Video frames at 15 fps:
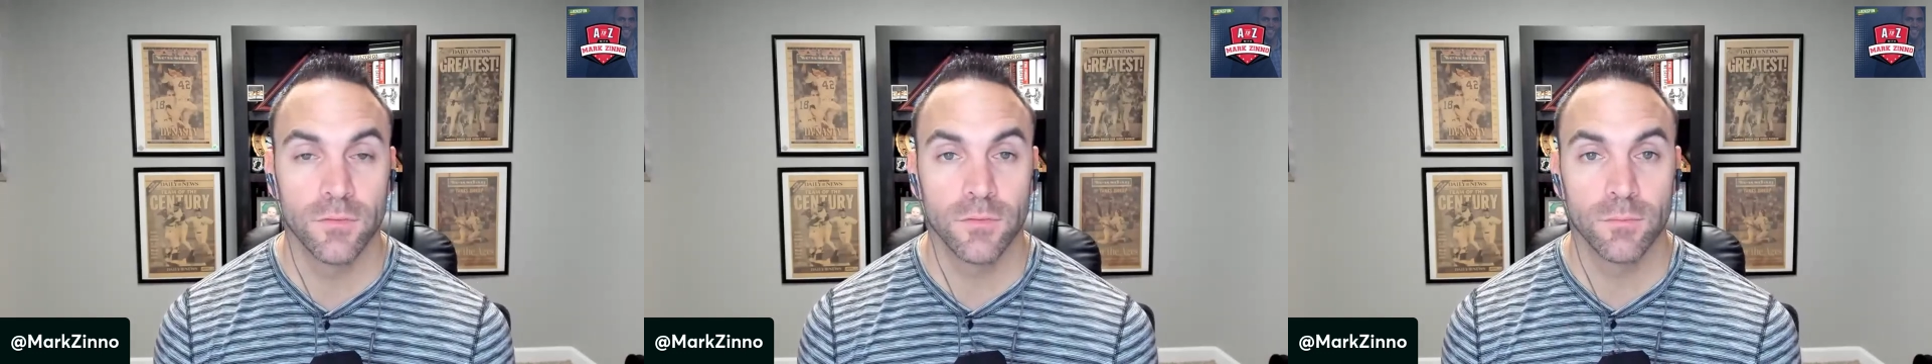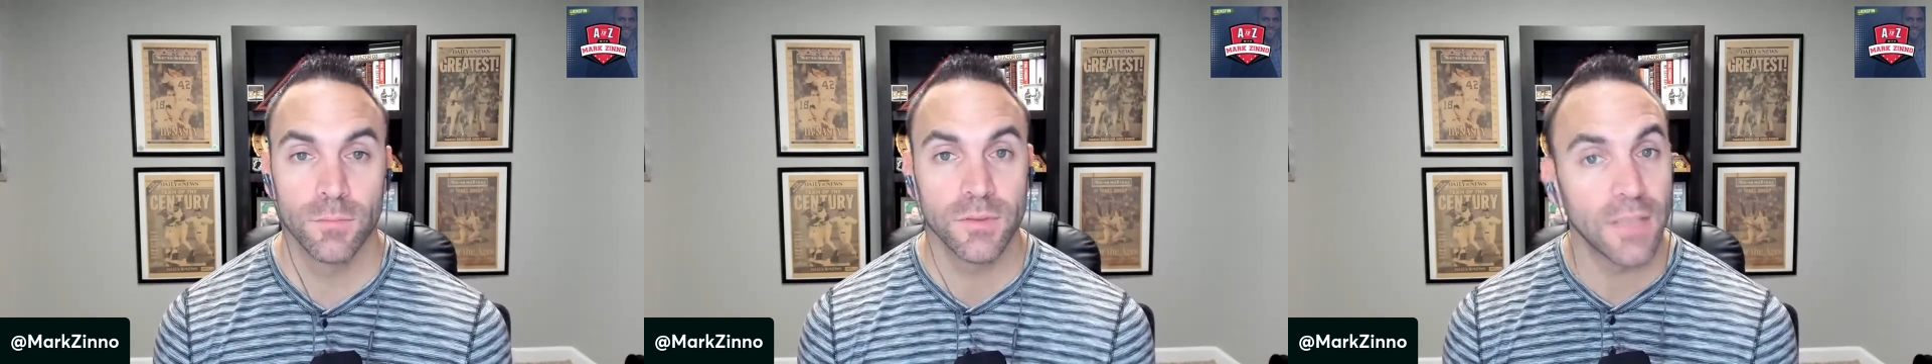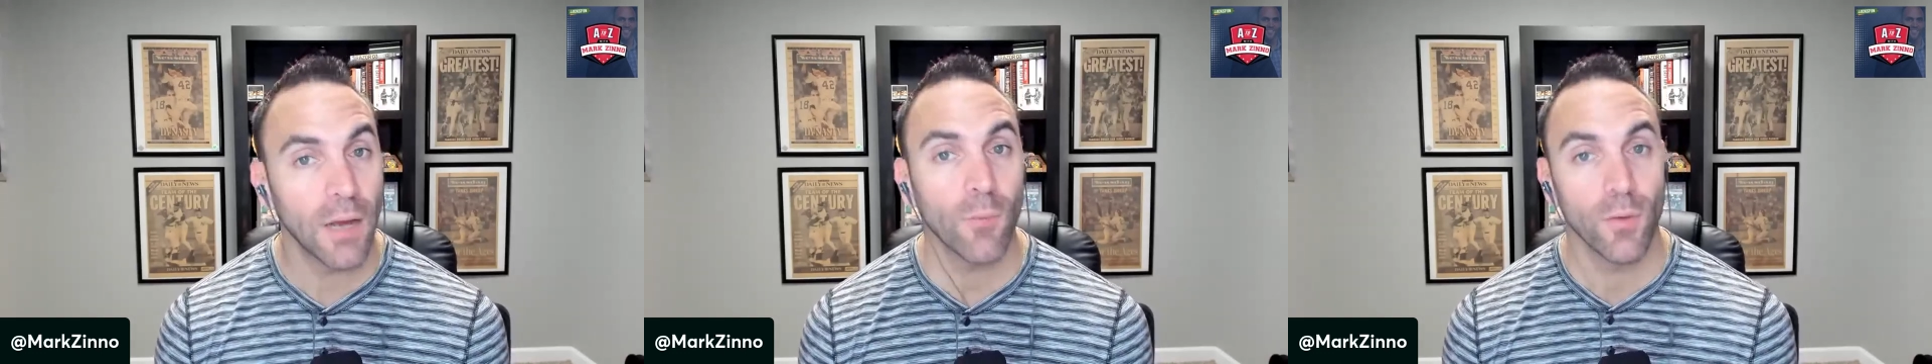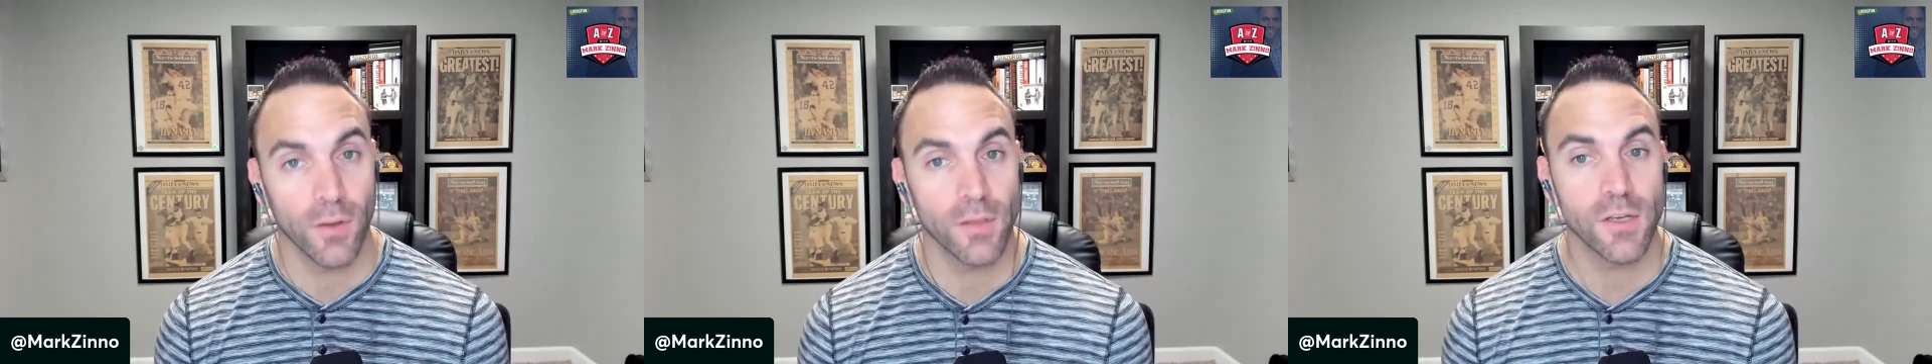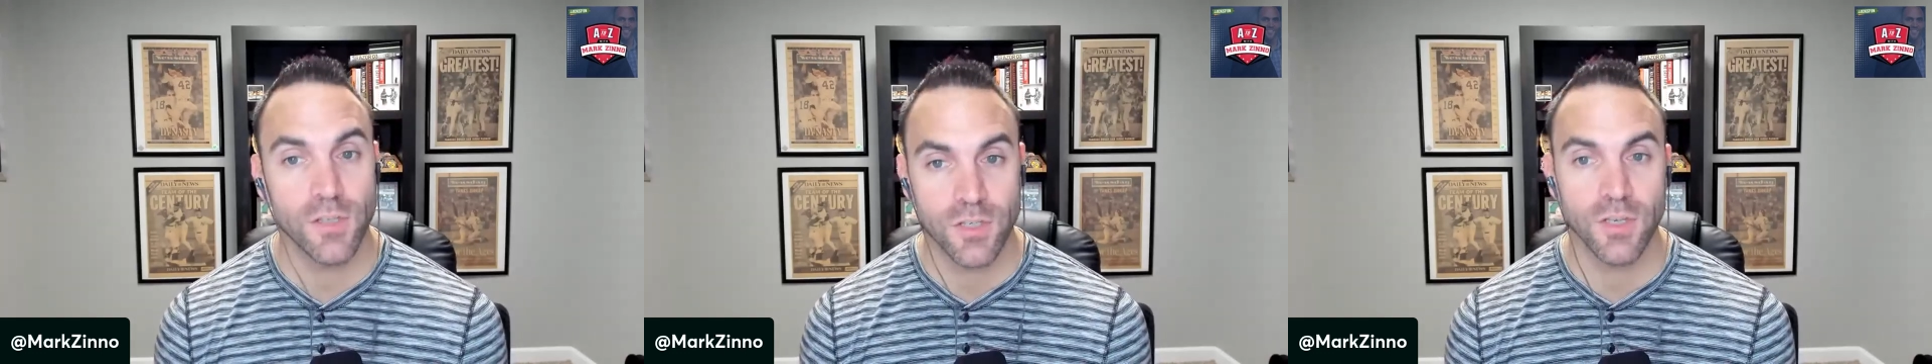But that really
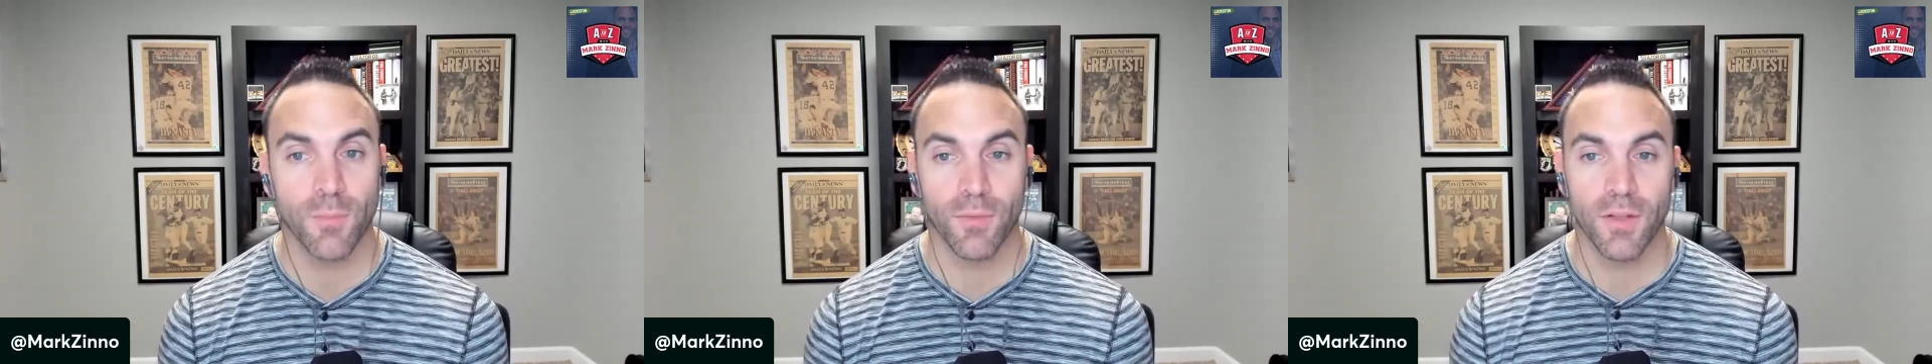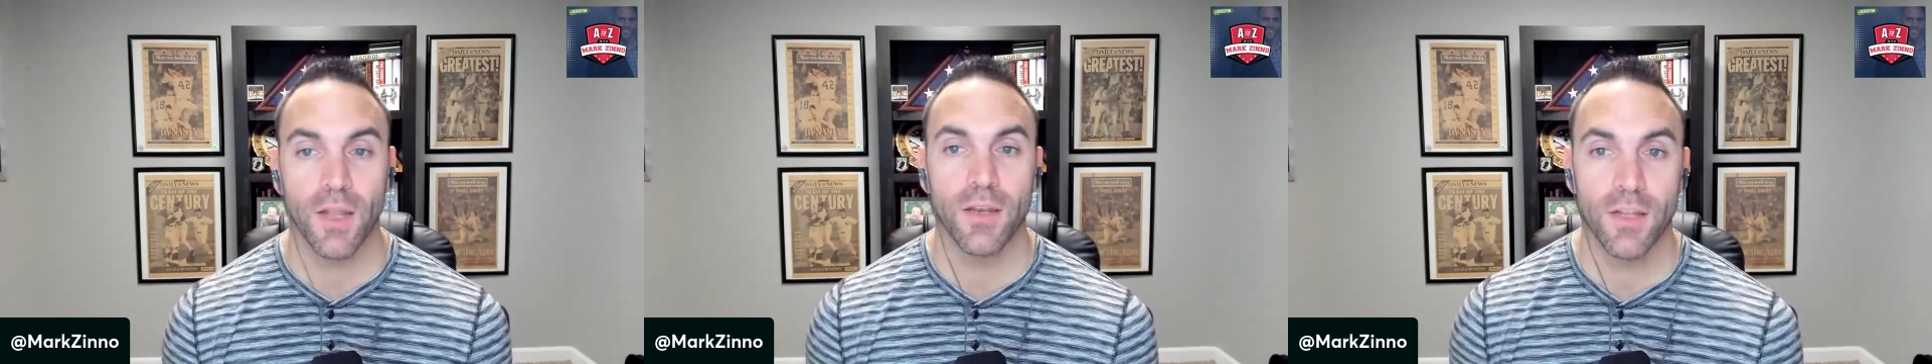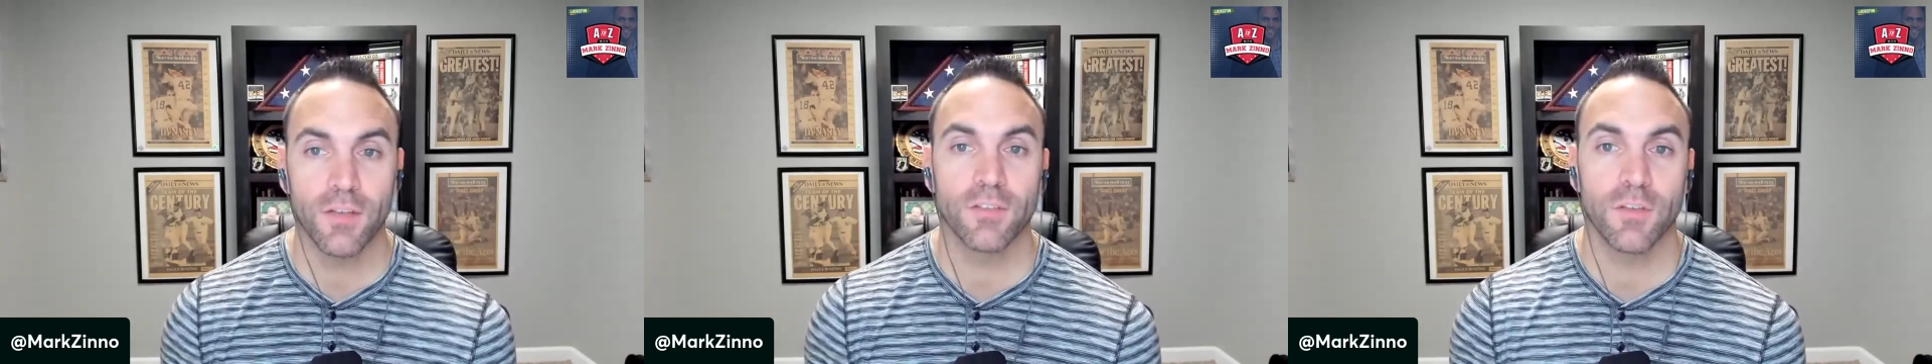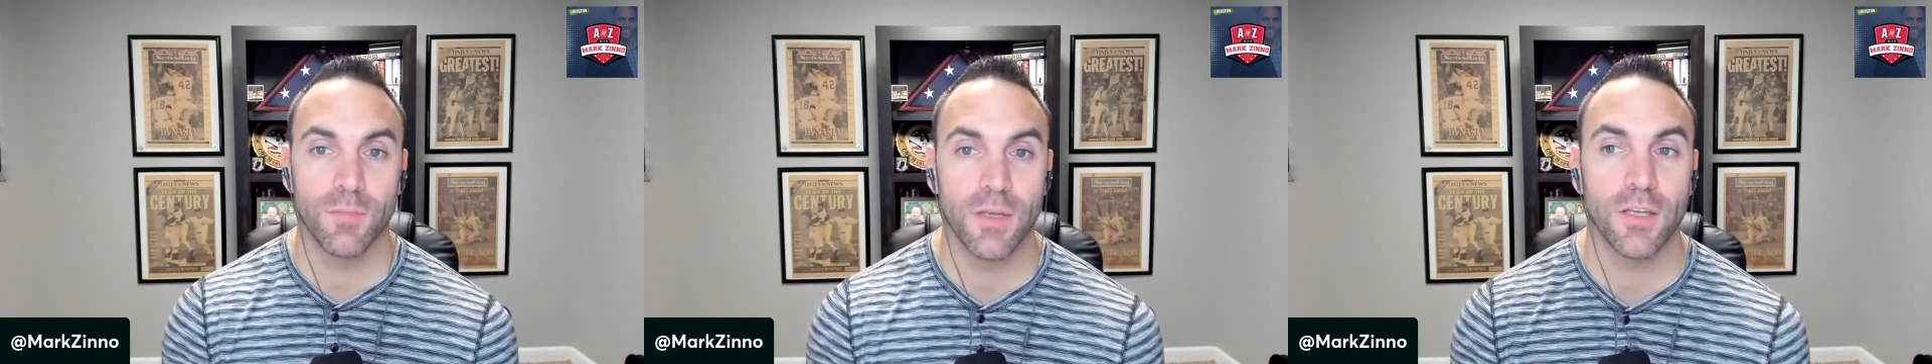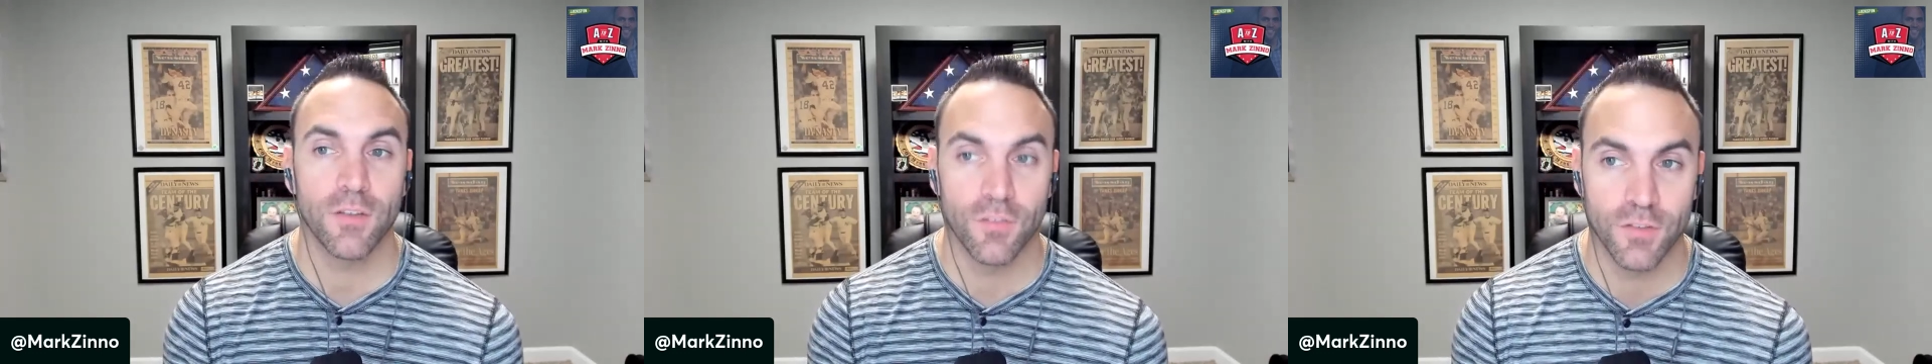is something that needs to be
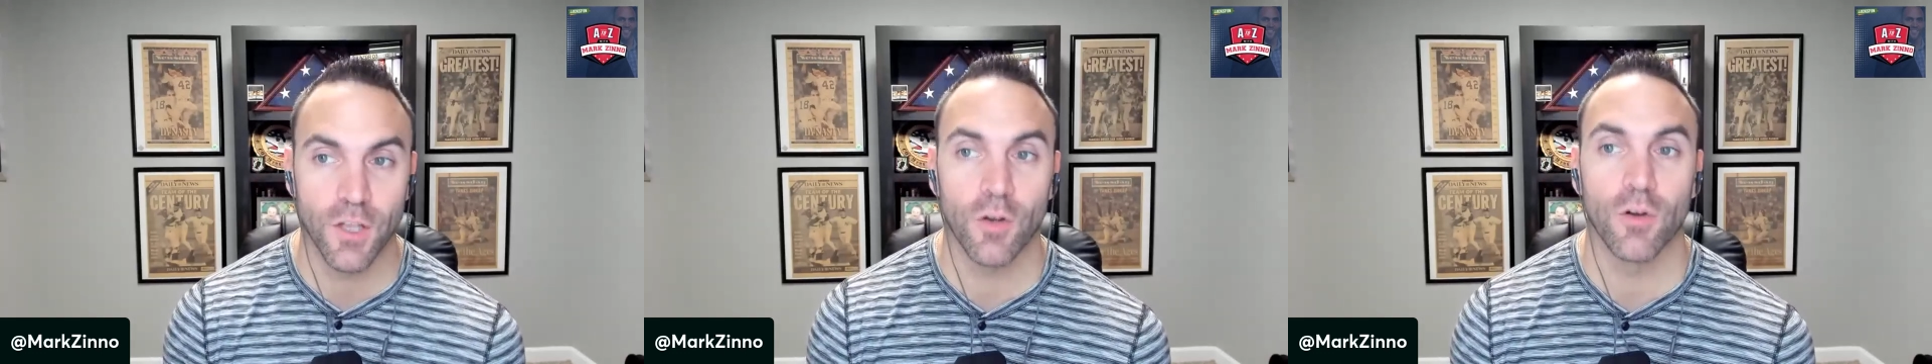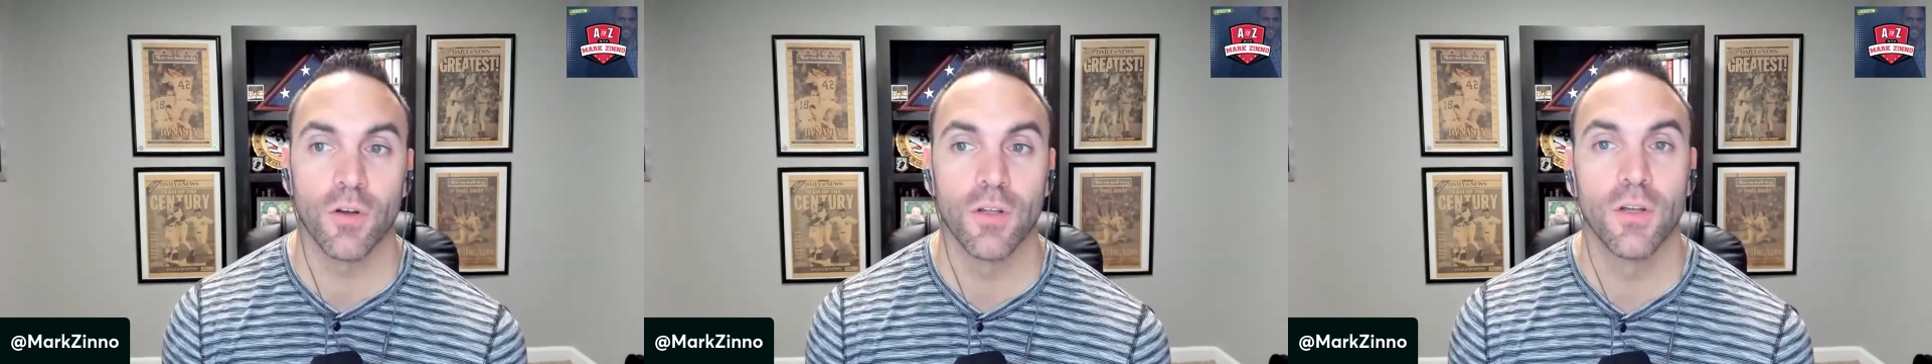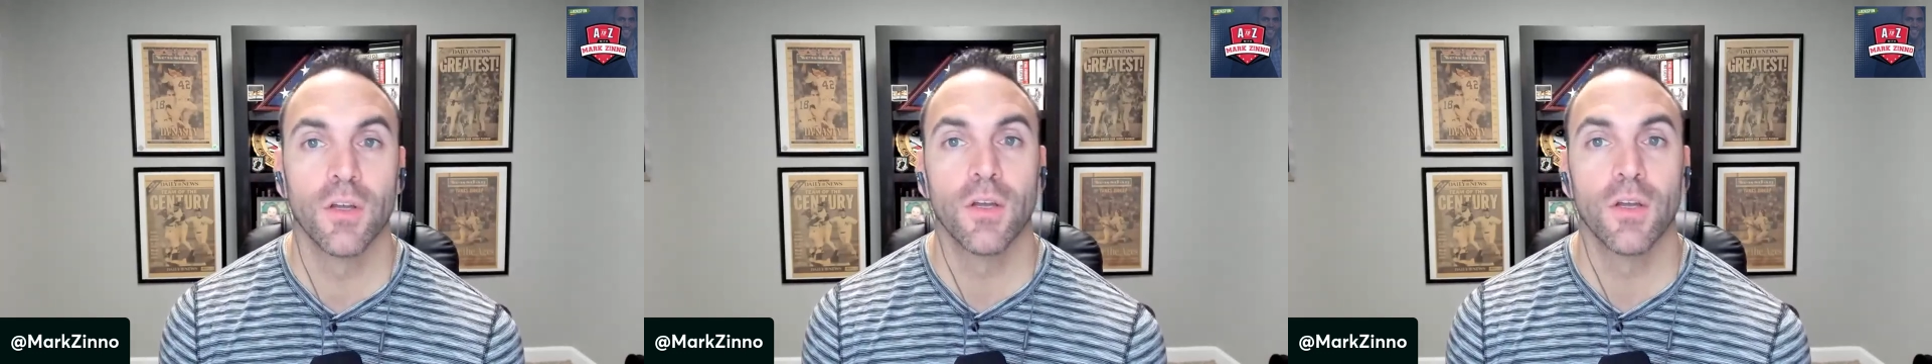considered